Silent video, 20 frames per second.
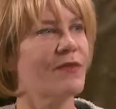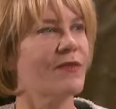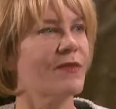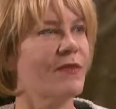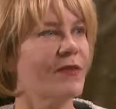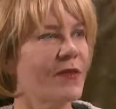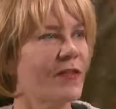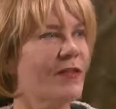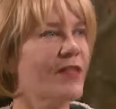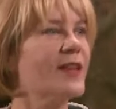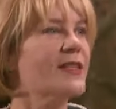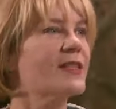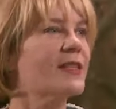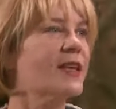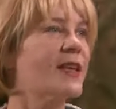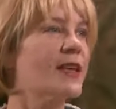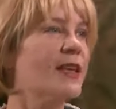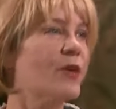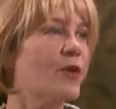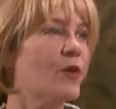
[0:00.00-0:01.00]
the things
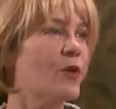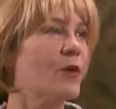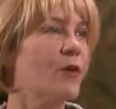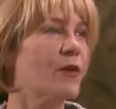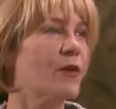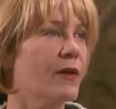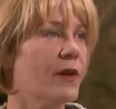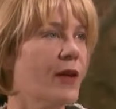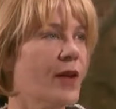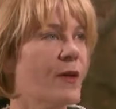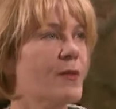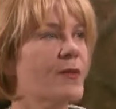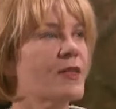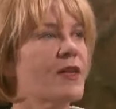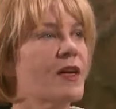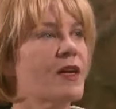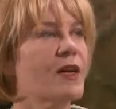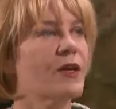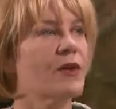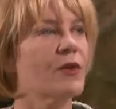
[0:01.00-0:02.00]
like
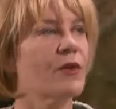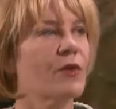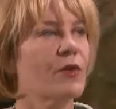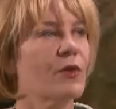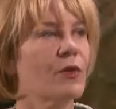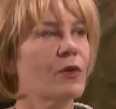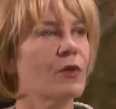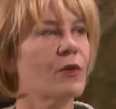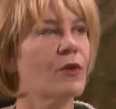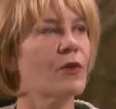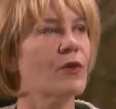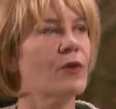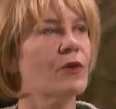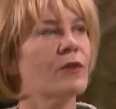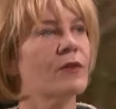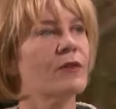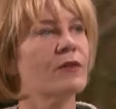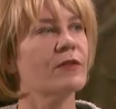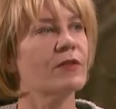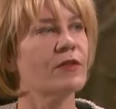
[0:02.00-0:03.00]
Amazon,
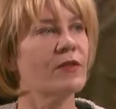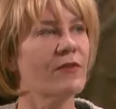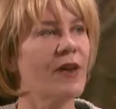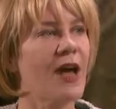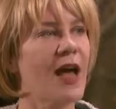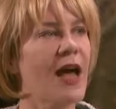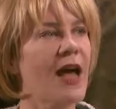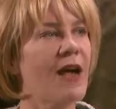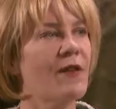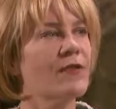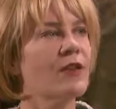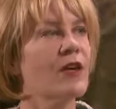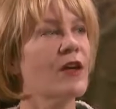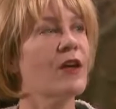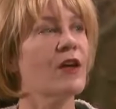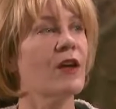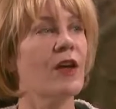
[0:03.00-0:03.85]
Google survived,